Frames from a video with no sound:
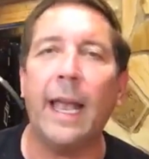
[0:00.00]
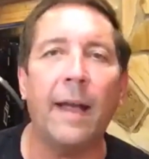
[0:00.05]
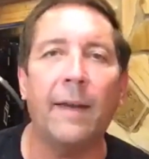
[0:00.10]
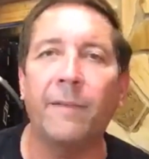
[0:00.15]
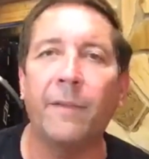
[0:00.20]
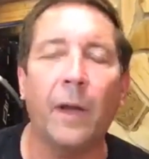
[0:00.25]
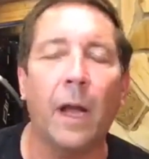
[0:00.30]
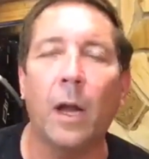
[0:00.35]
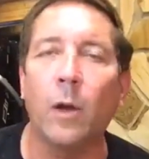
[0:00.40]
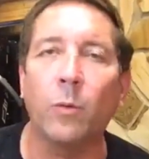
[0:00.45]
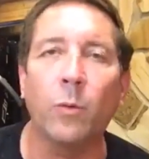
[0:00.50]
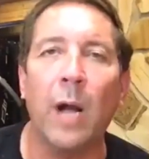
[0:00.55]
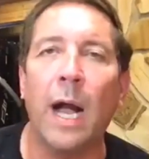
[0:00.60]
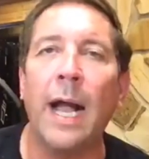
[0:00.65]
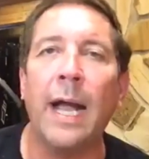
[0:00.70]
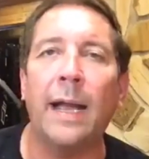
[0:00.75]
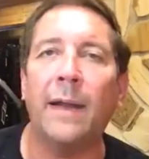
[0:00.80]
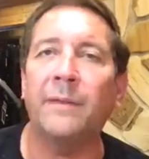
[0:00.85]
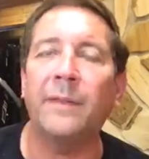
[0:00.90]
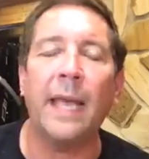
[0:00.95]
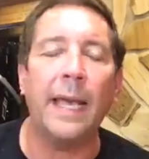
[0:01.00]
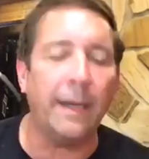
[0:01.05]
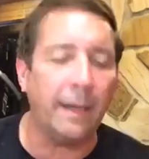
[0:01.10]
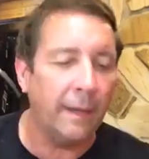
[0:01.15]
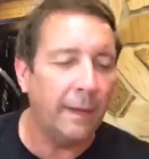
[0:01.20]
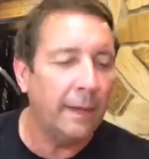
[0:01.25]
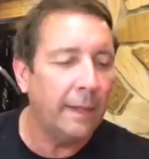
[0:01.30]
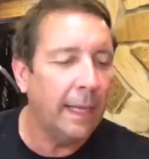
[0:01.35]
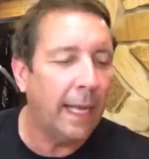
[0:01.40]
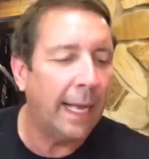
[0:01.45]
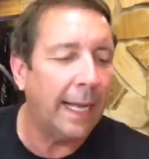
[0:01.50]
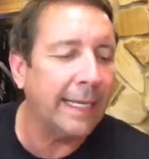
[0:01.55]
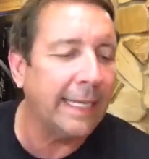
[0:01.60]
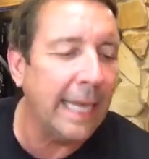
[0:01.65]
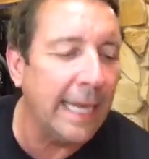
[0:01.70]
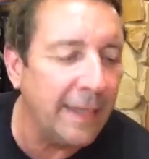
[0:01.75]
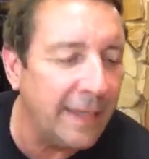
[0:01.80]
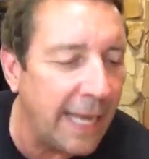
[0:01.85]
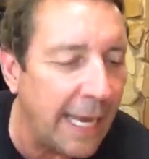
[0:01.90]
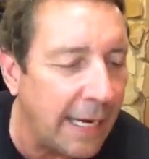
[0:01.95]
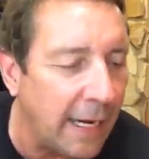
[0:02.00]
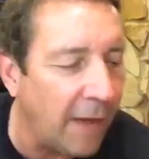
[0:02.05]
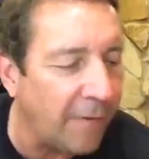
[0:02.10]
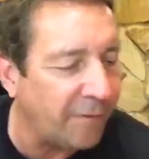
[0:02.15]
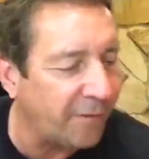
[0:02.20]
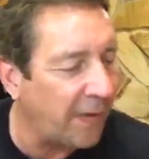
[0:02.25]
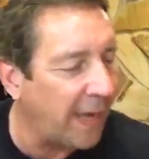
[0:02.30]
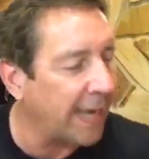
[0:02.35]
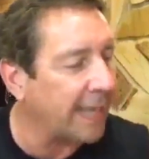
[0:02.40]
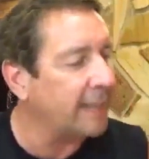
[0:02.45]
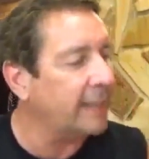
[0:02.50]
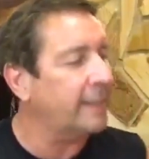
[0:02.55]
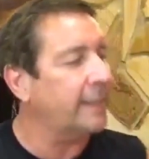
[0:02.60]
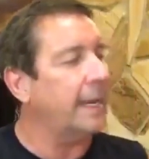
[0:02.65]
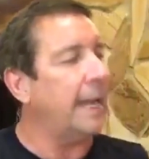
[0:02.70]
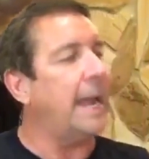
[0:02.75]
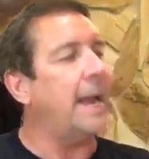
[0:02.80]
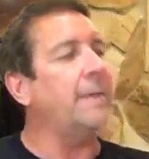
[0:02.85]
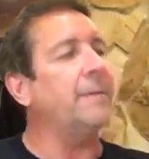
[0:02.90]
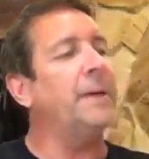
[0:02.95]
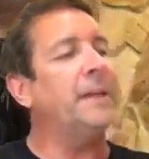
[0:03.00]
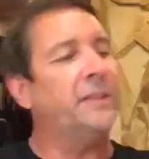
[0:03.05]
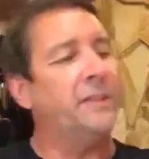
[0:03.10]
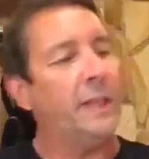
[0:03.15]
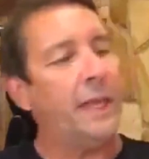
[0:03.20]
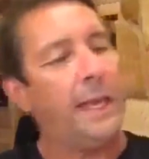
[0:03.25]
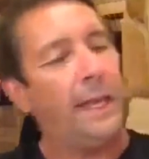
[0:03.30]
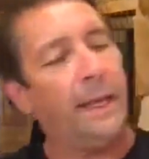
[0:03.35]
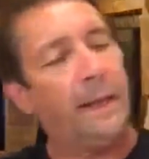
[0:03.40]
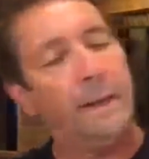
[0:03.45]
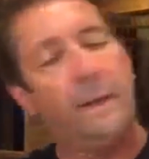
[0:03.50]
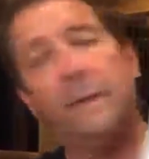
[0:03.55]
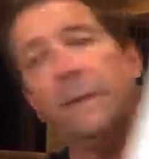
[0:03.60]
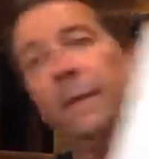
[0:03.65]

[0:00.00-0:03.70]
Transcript: have arrived. That again, that affects everything.